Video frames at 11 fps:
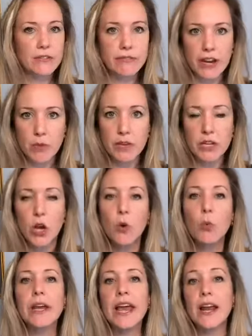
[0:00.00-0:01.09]
environment,
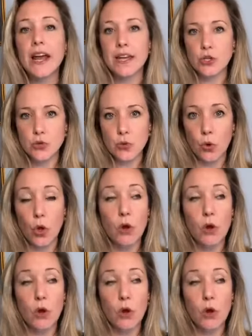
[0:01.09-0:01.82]
what can I control?